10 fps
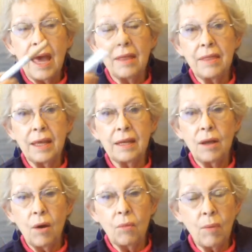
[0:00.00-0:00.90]
And
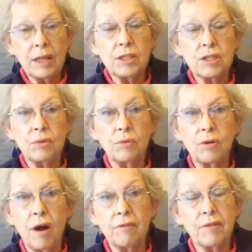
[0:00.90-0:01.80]
then once you
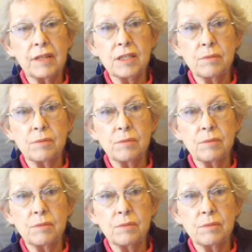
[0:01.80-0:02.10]
were off and